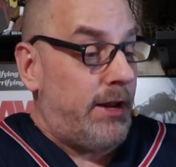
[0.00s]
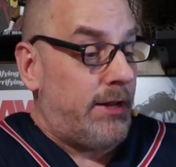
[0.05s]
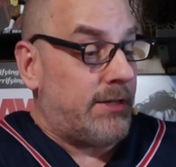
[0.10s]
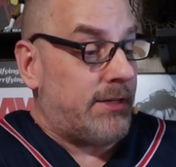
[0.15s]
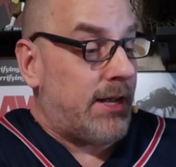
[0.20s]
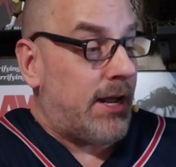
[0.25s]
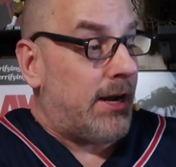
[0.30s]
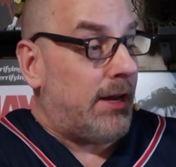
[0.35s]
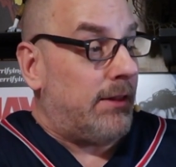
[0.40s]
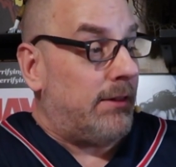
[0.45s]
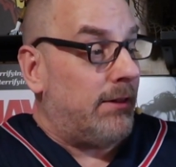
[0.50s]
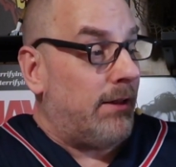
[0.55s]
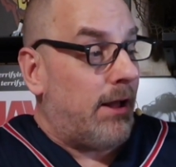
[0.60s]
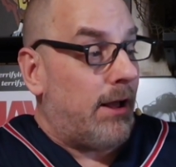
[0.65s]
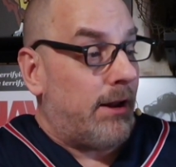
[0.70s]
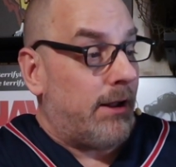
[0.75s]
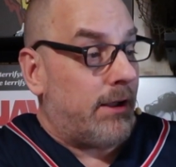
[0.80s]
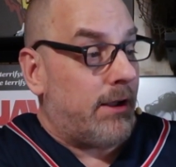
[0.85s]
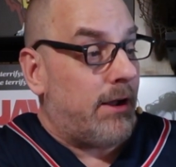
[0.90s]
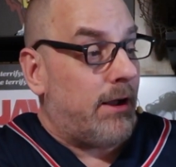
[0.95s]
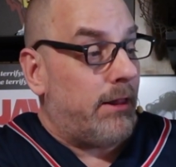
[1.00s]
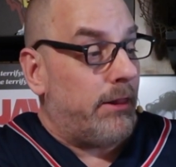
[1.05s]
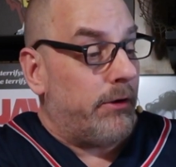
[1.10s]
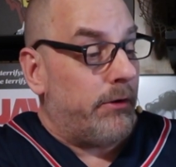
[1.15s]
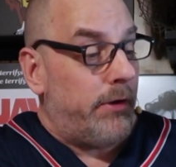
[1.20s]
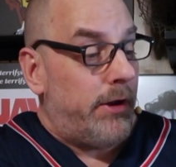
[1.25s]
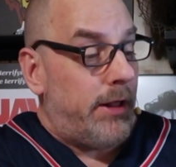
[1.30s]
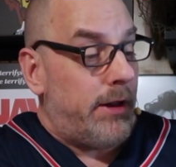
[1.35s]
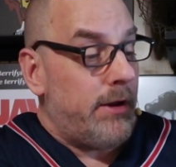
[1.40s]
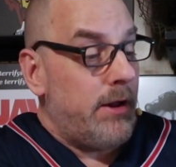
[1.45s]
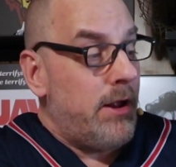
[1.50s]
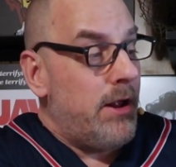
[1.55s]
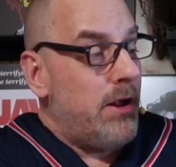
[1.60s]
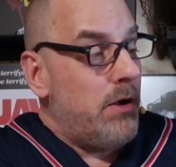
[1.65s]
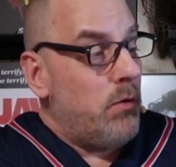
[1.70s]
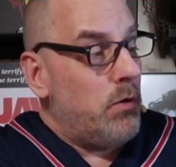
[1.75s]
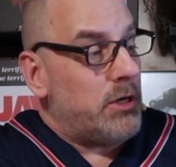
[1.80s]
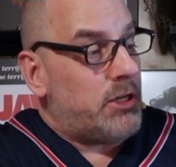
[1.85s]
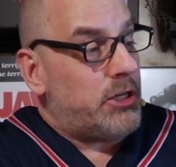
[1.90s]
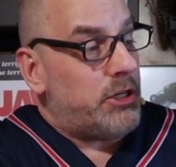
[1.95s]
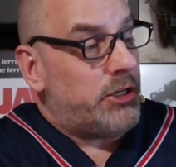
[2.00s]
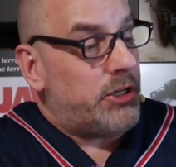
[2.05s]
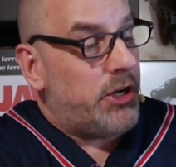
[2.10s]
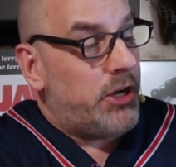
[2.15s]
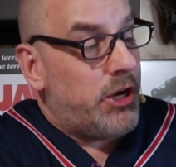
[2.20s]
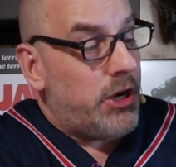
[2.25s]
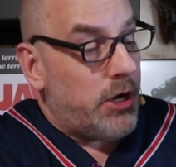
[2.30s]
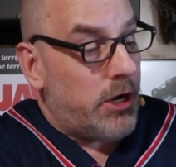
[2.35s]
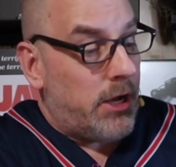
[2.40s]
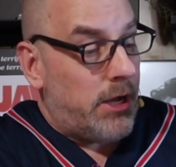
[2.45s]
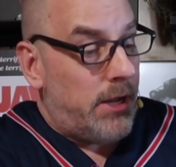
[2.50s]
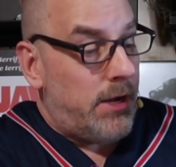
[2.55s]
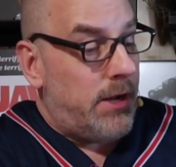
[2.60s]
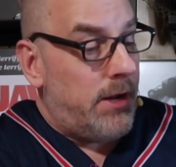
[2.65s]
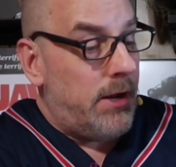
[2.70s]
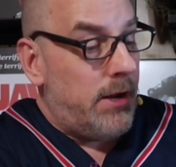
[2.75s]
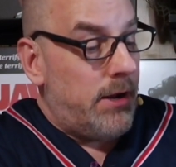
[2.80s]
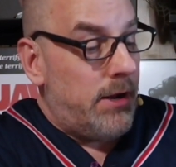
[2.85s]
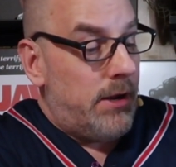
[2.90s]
It's got a lot of color in it, which is good,